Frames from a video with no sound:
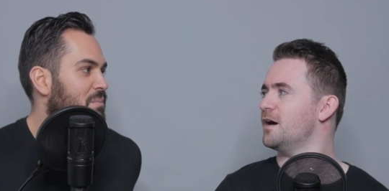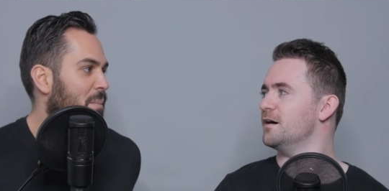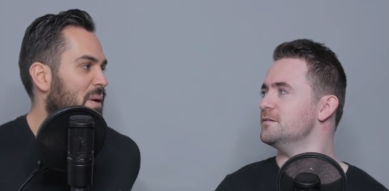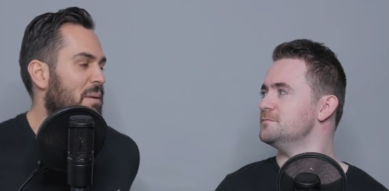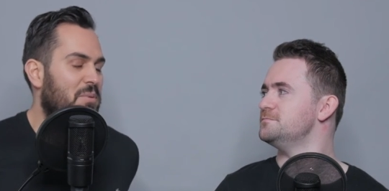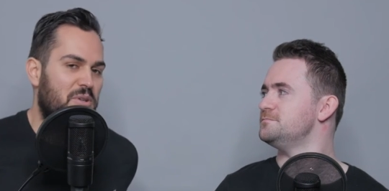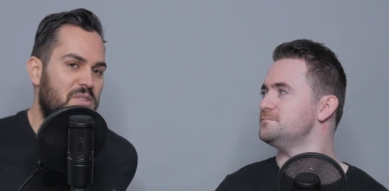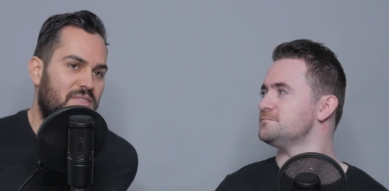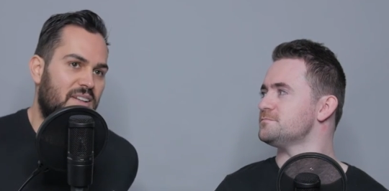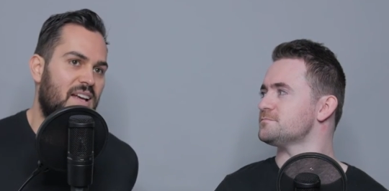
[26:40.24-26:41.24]
Speaker 1: Uh-huh. But people
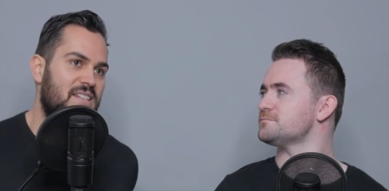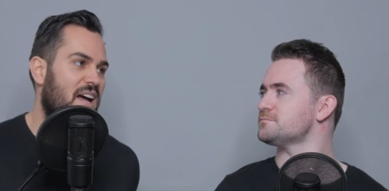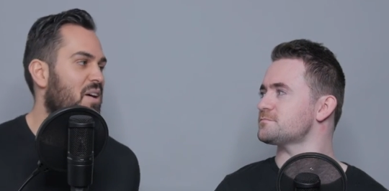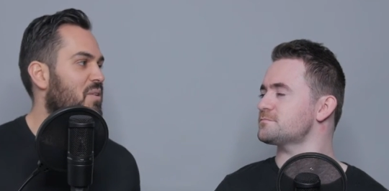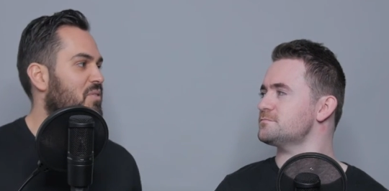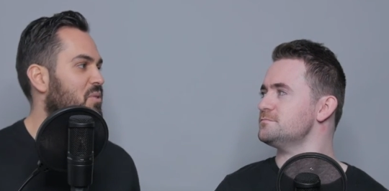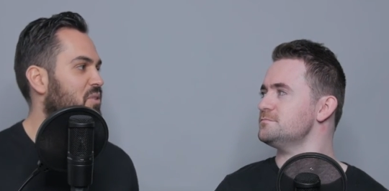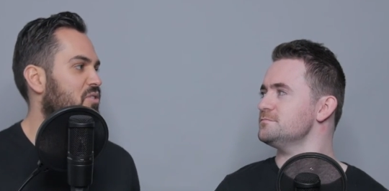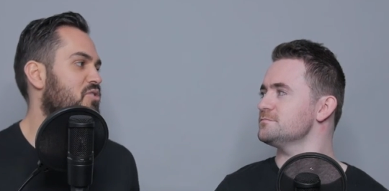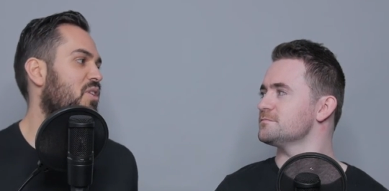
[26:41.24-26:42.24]
usually think that's out of your
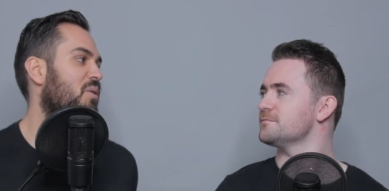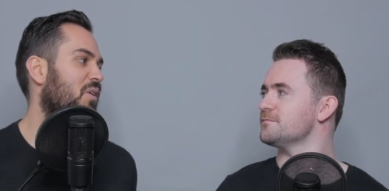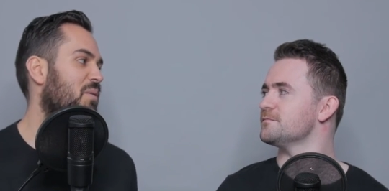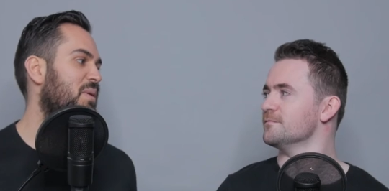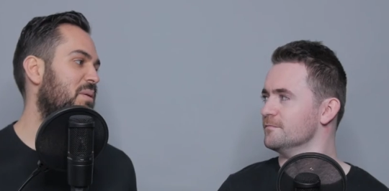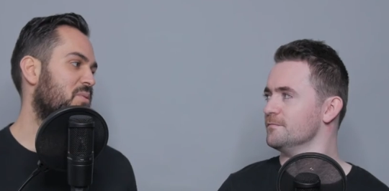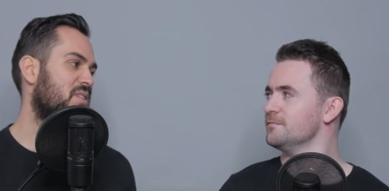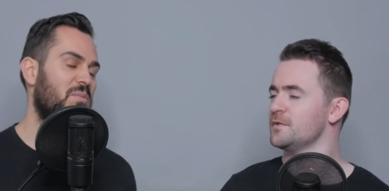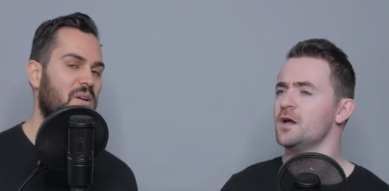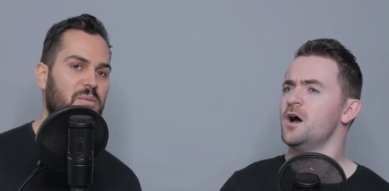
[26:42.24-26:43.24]
control. A lot of people
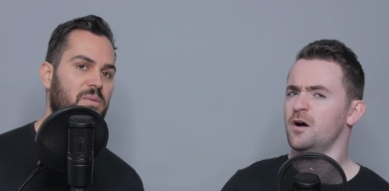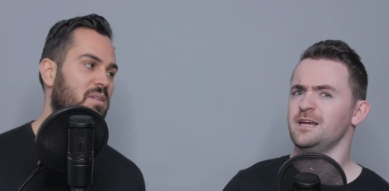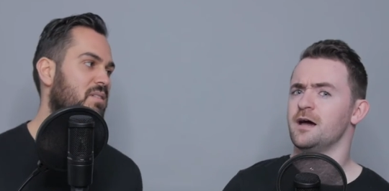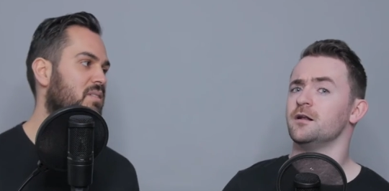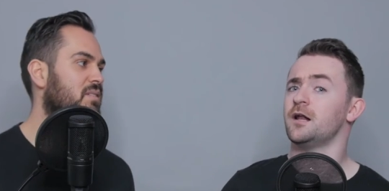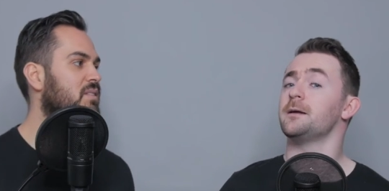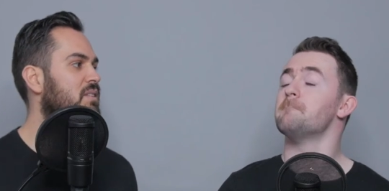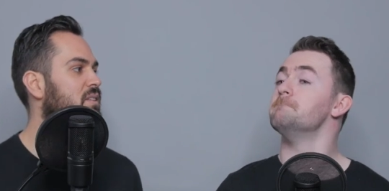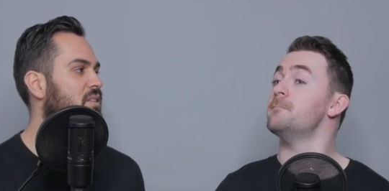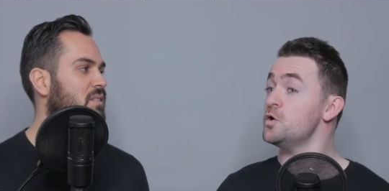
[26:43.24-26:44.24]
say, well... Oh, yeah, like
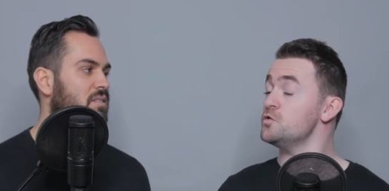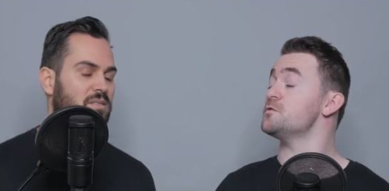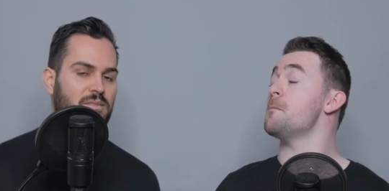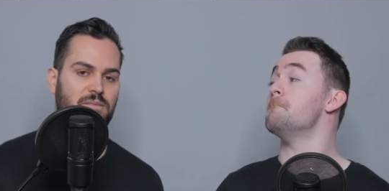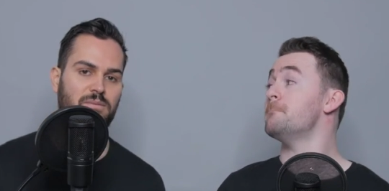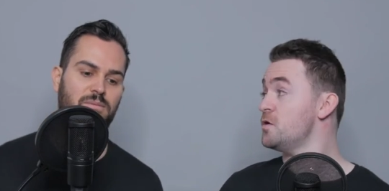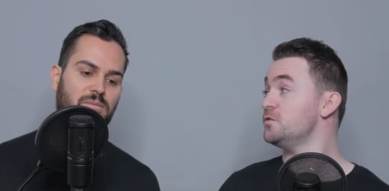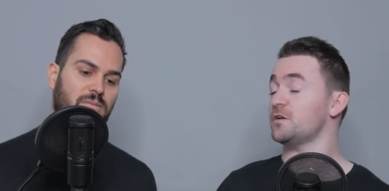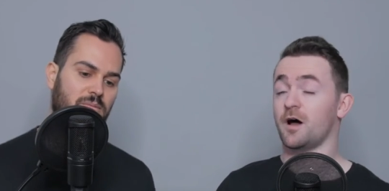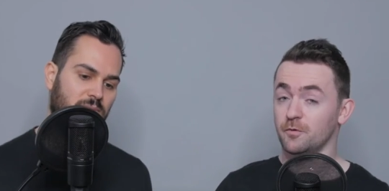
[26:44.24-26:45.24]
the
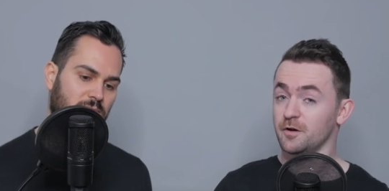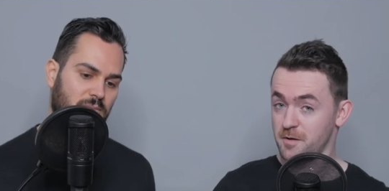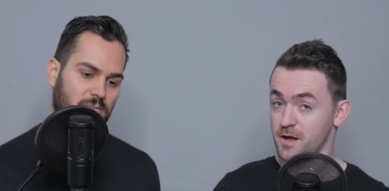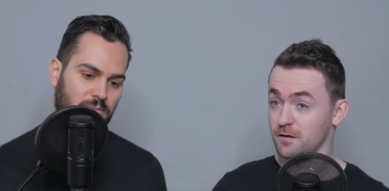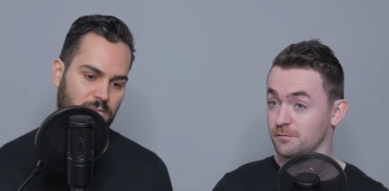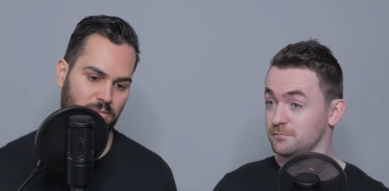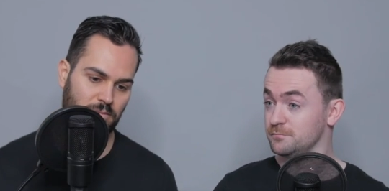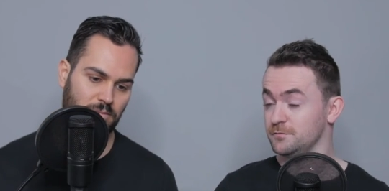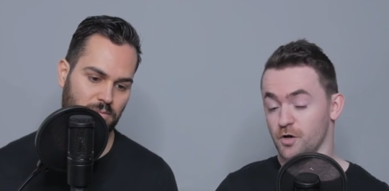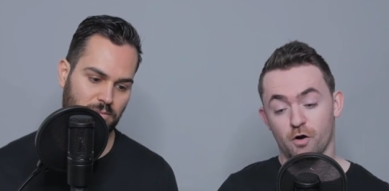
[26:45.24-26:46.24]
most... I will admit,
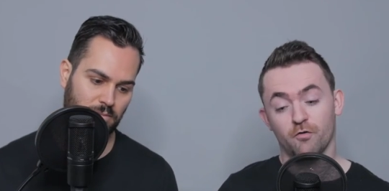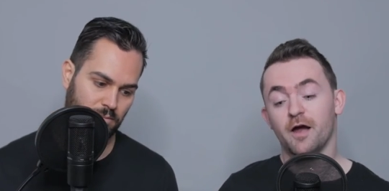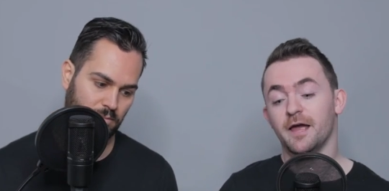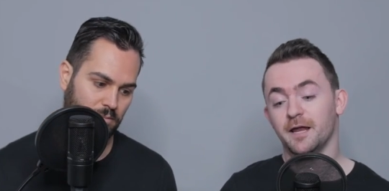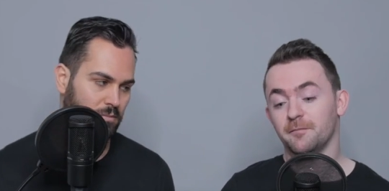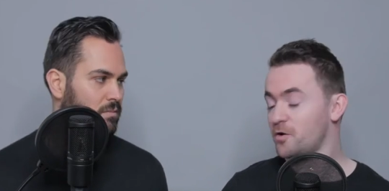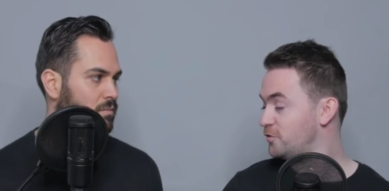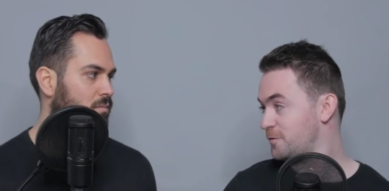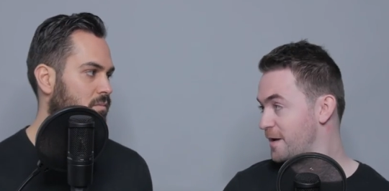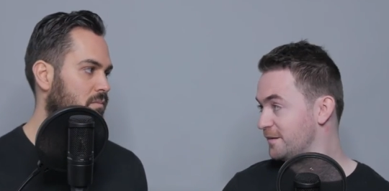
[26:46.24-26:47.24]
you're right in
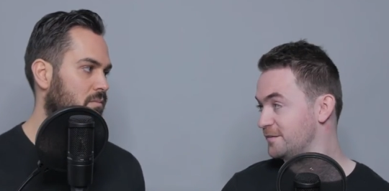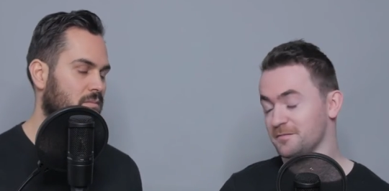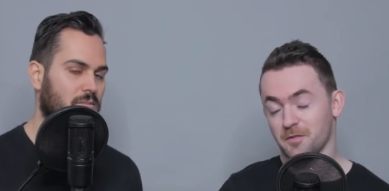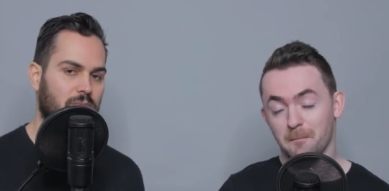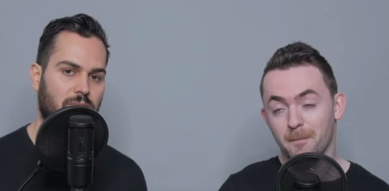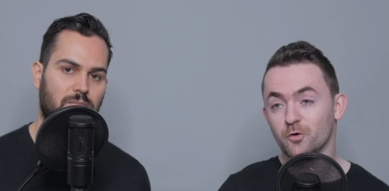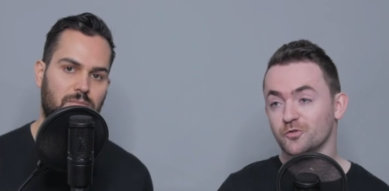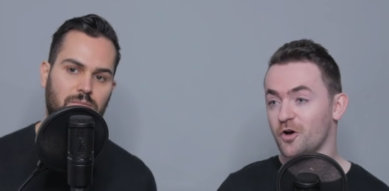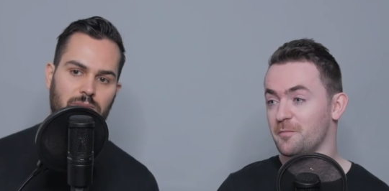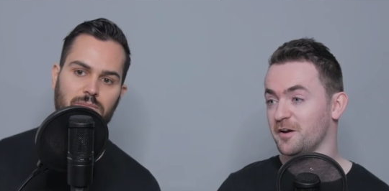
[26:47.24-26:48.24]
most respects. The
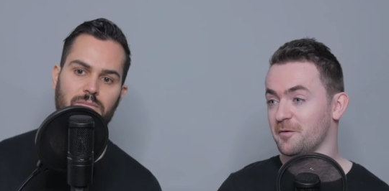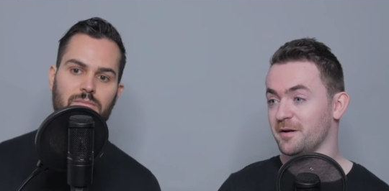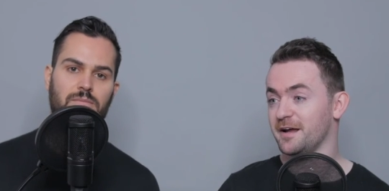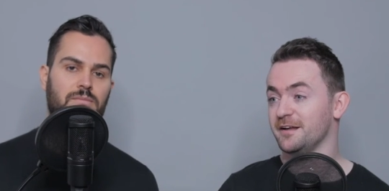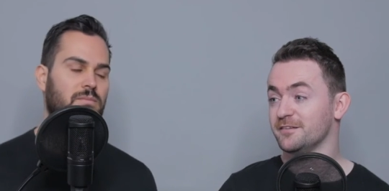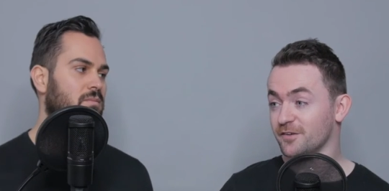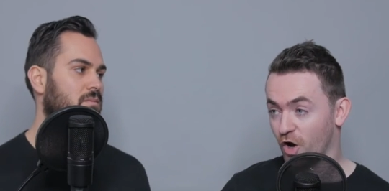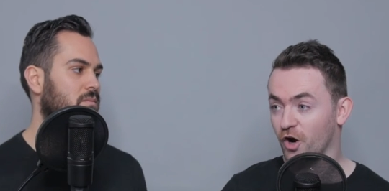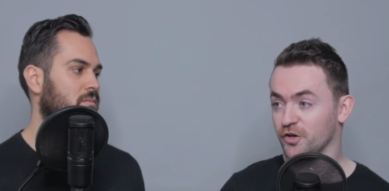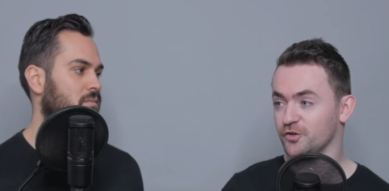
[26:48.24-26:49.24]
most common complaints
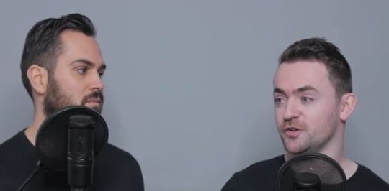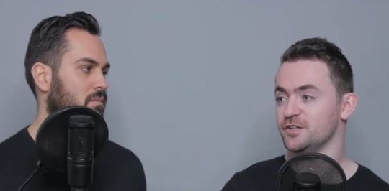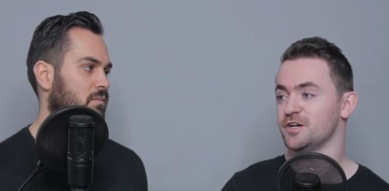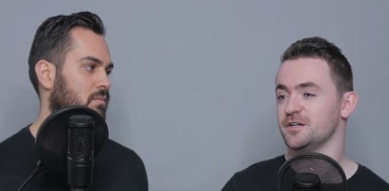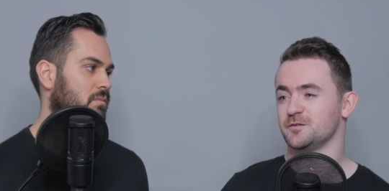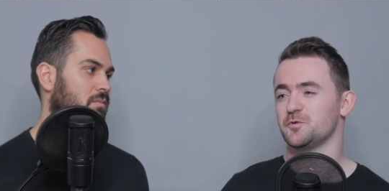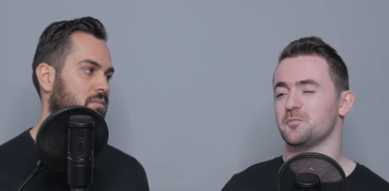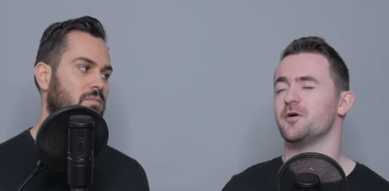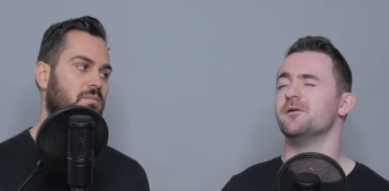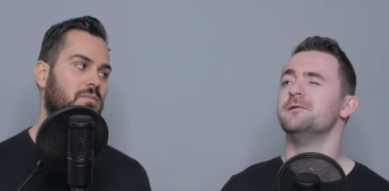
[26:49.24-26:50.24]
are usually changeable,
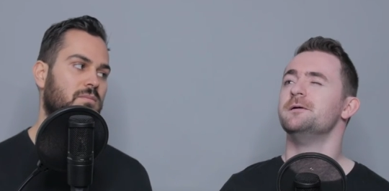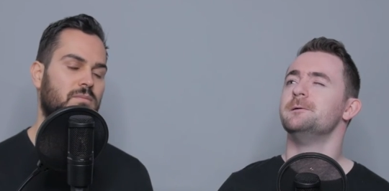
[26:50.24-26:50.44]
but